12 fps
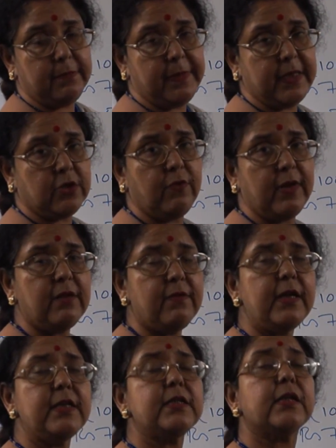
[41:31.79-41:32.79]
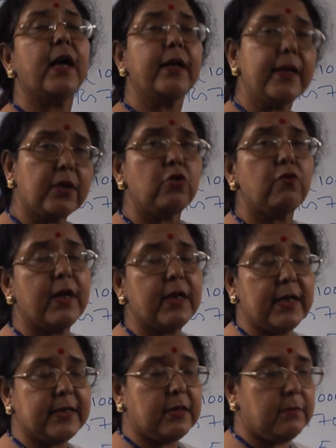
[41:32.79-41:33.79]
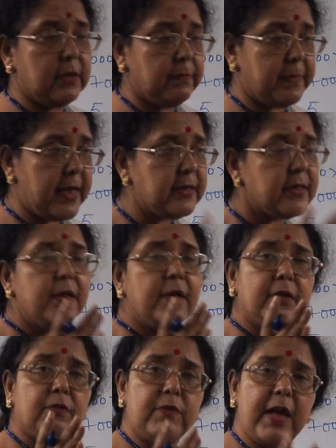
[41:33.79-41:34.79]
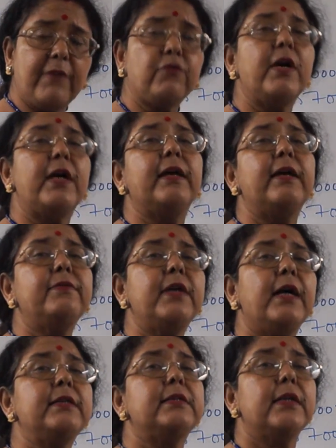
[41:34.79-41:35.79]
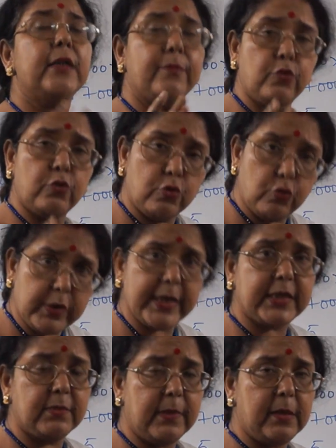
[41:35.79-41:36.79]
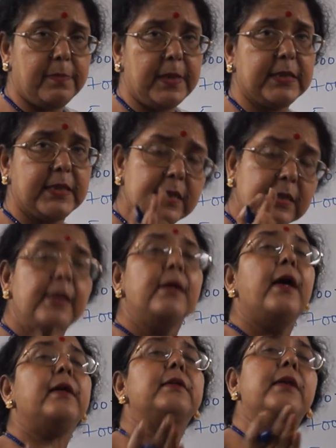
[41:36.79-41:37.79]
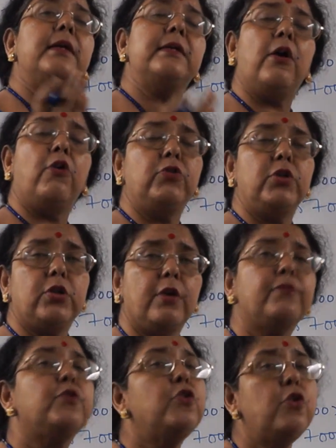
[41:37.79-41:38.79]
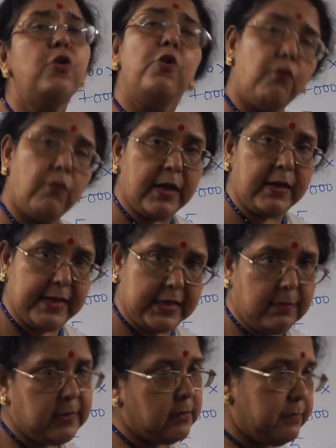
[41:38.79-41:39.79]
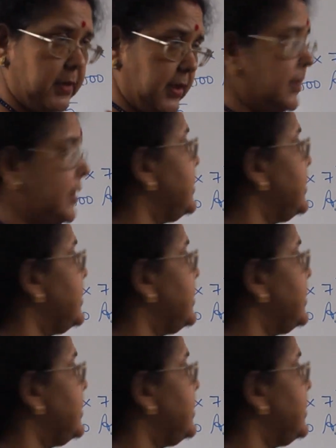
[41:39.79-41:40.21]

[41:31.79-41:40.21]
place. So whenever it is correct to 1 decimal place, we have to arrive the answer up to 2 decimal places and then round it off to 1 decimal place. Let